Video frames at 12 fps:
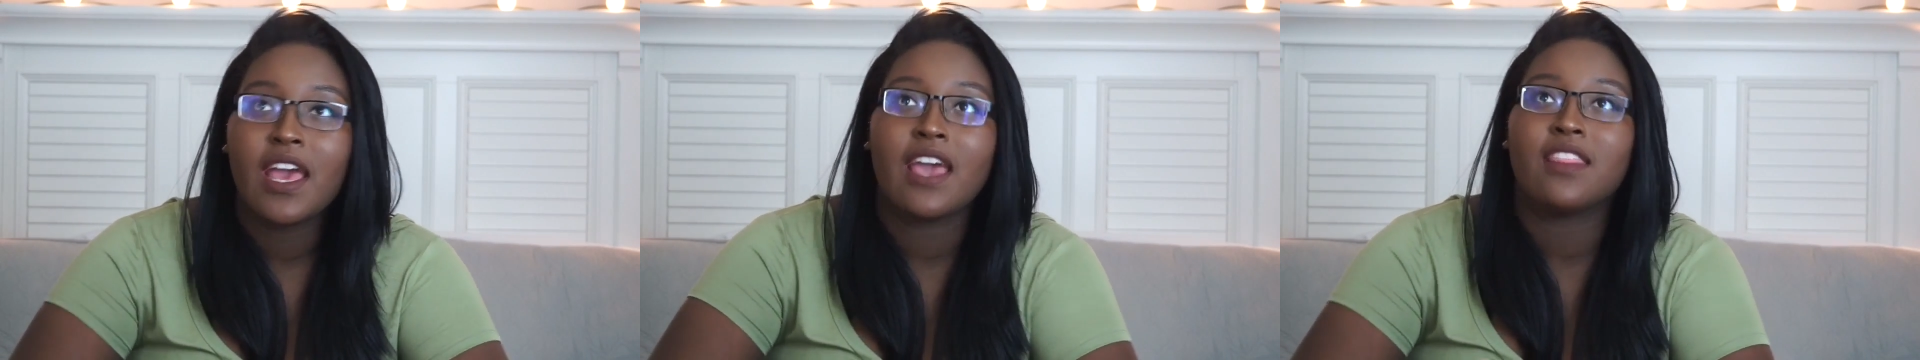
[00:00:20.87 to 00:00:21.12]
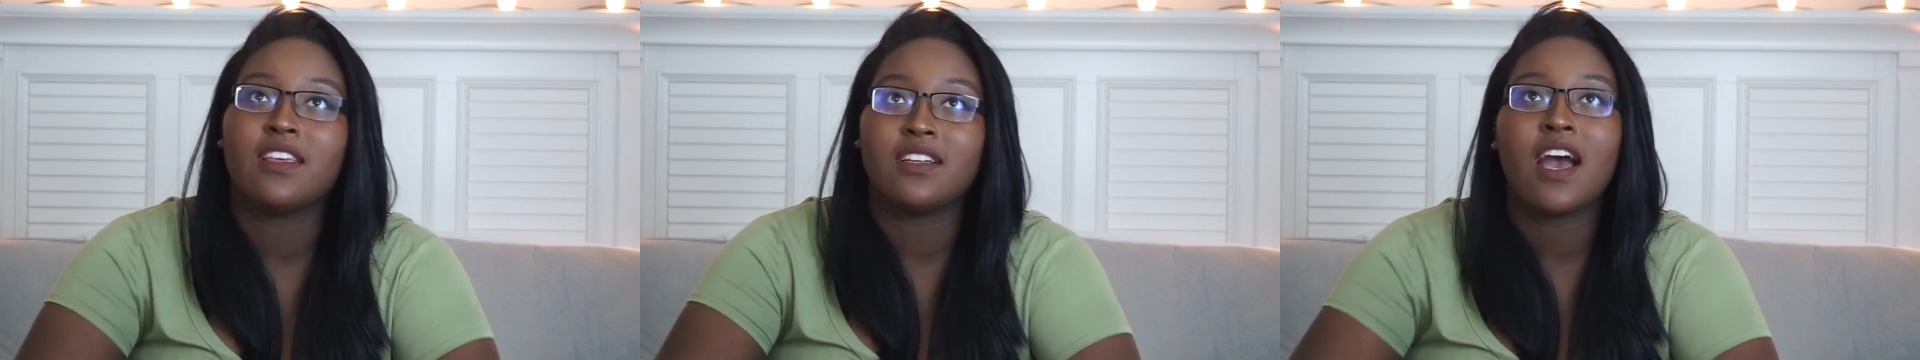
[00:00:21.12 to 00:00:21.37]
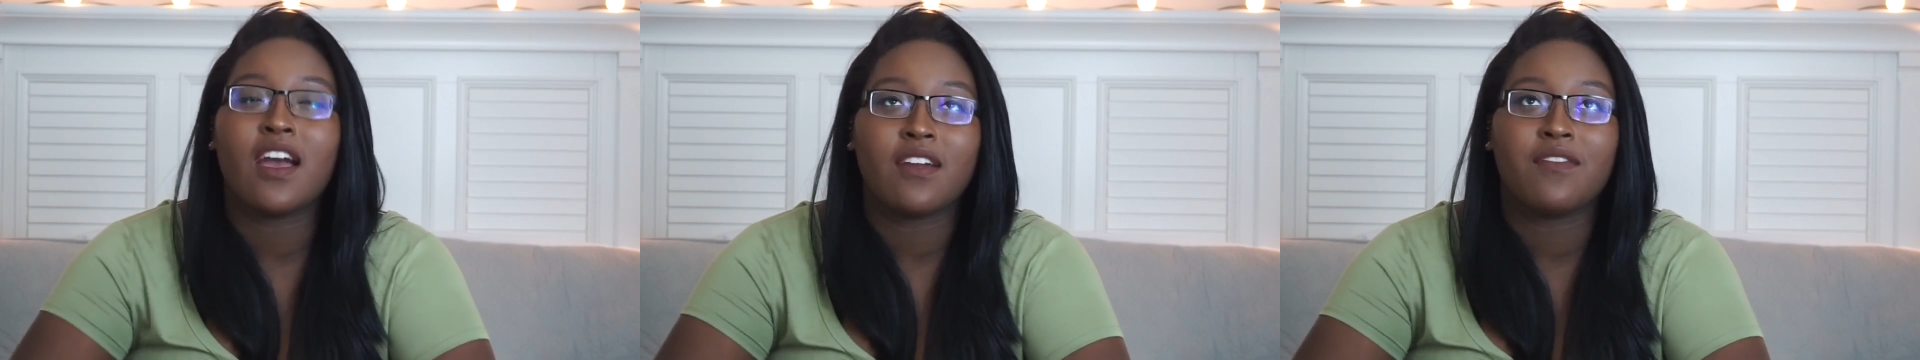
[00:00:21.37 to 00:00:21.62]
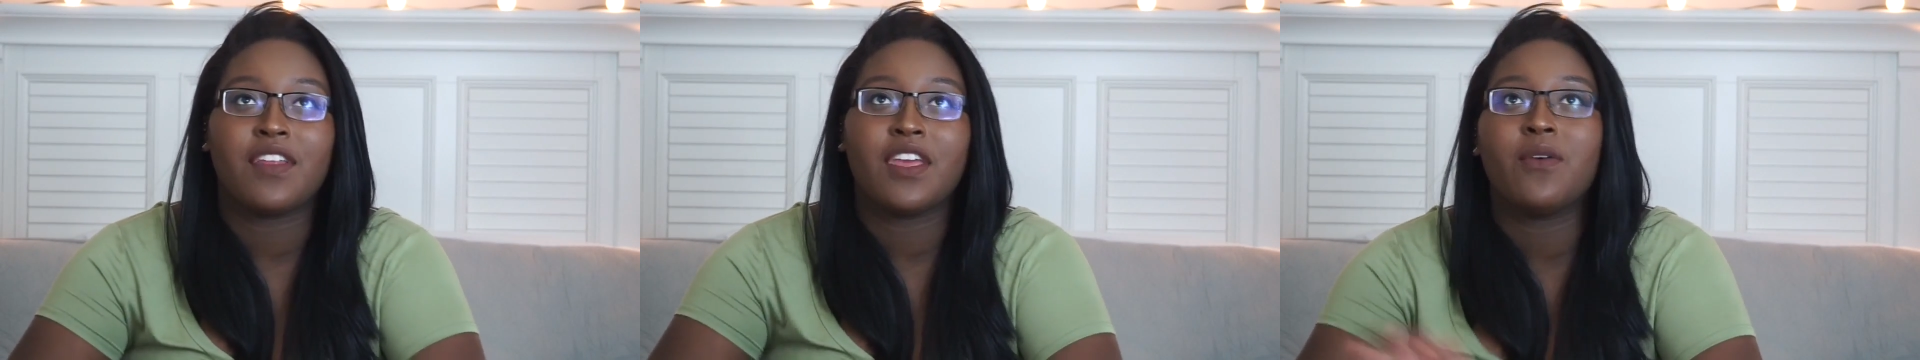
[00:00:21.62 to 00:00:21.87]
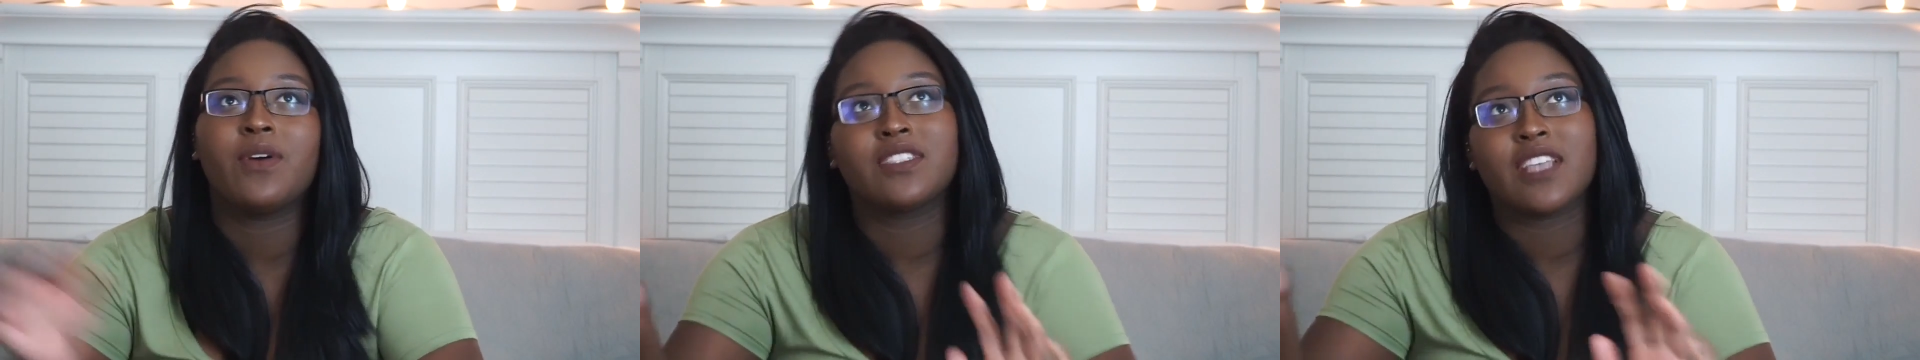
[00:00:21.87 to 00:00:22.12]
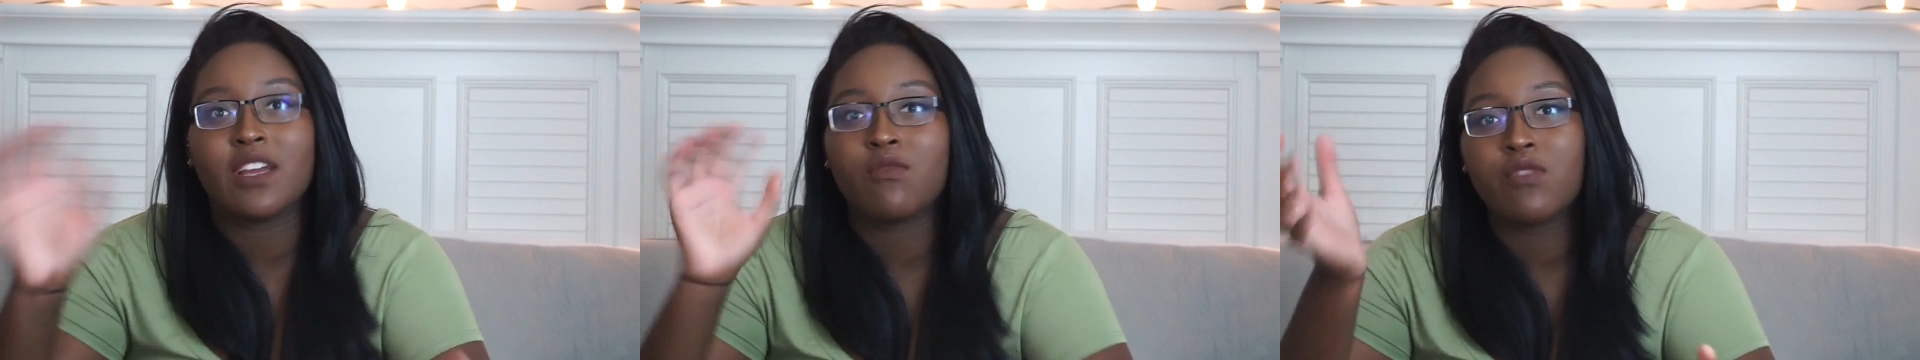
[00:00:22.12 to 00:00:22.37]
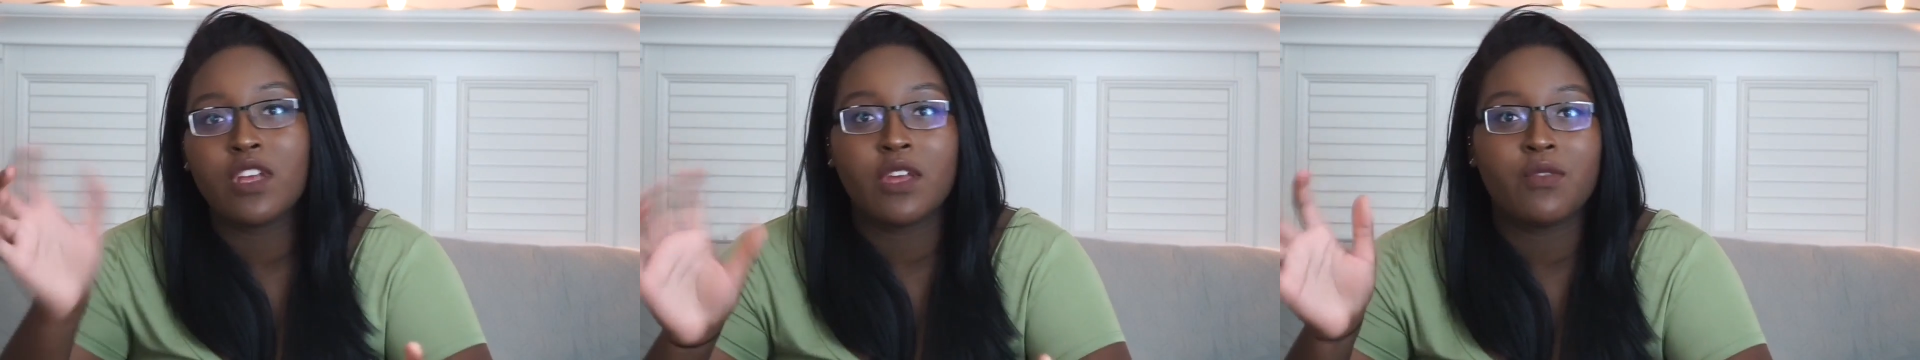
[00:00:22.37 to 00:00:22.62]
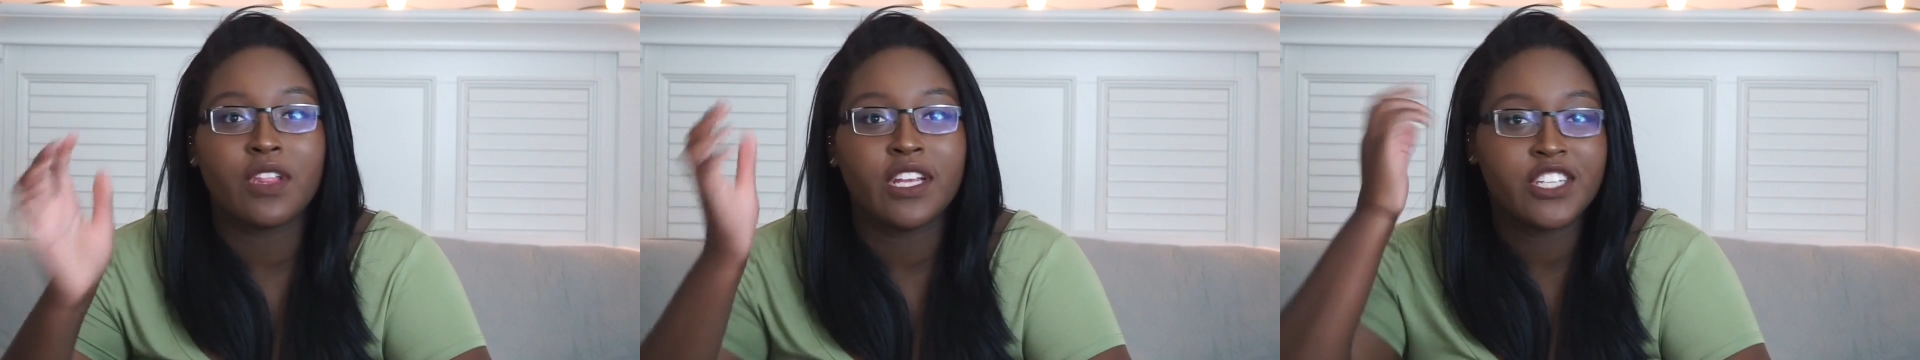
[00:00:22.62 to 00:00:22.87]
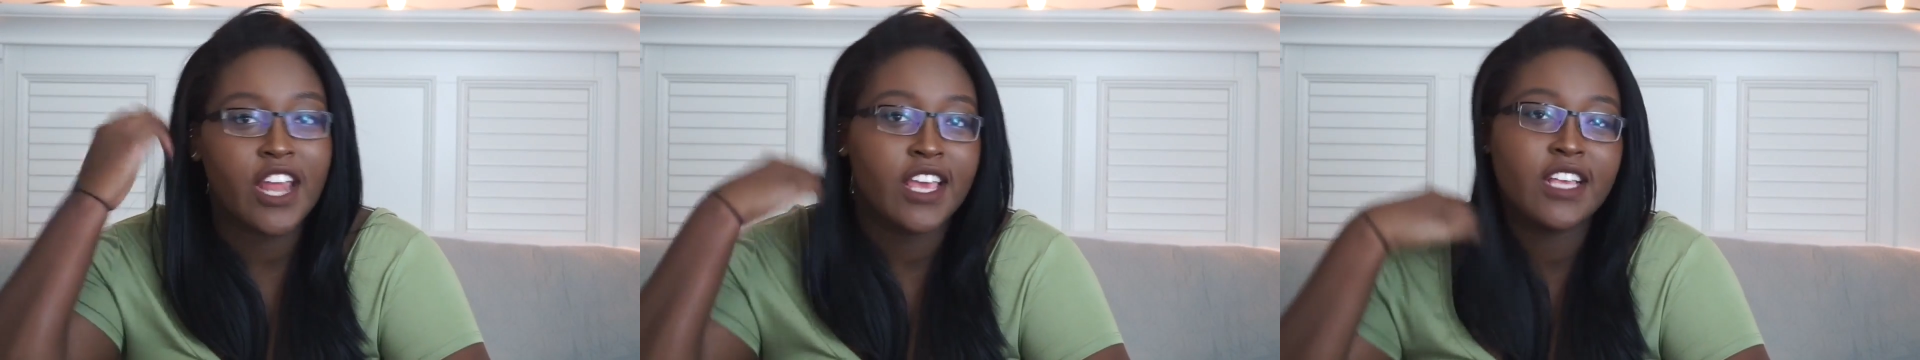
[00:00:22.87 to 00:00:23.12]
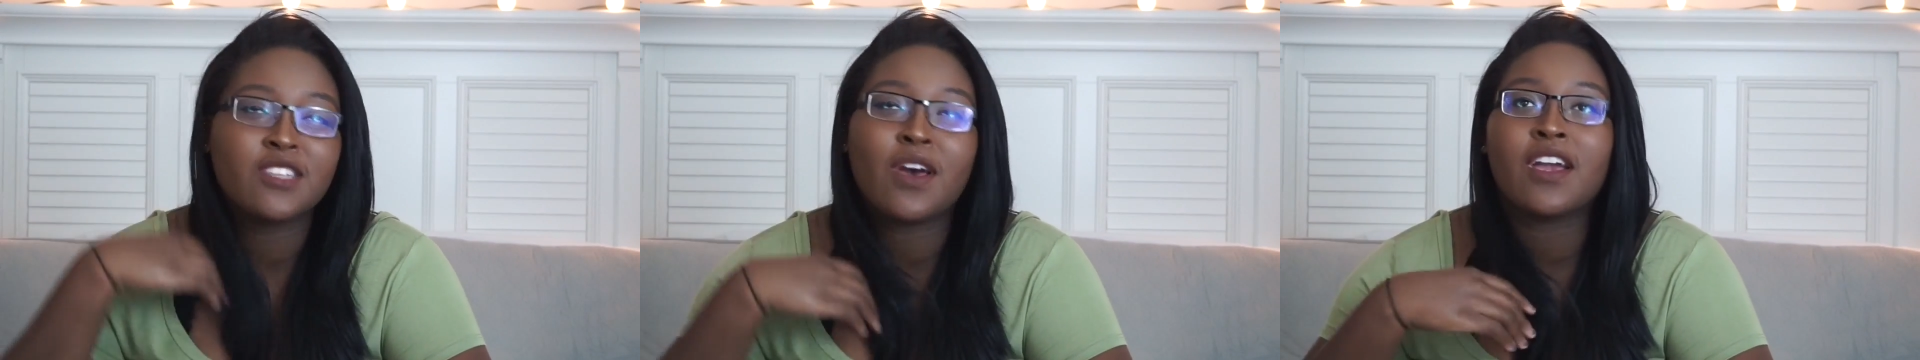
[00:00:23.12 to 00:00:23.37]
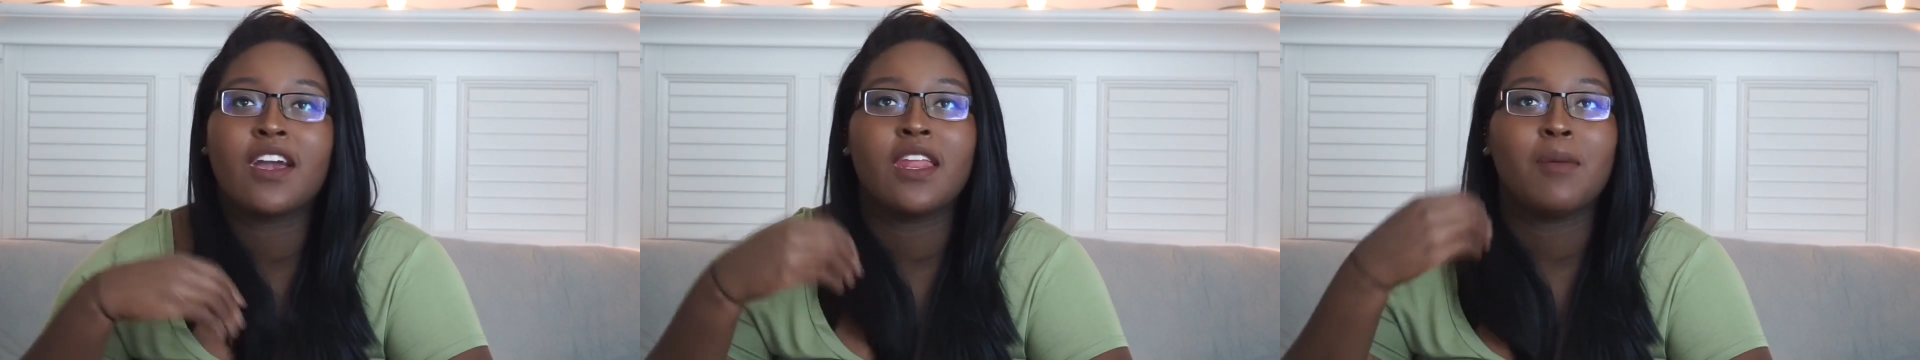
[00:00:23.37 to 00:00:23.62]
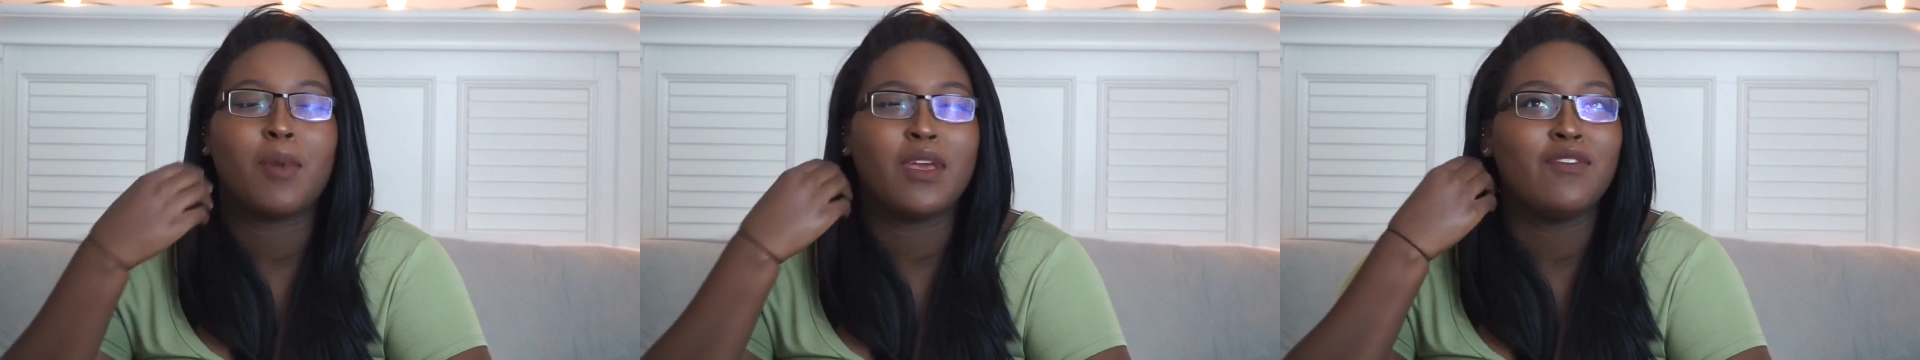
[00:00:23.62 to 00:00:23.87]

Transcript: and the entire video is like really really shaky so I couldn't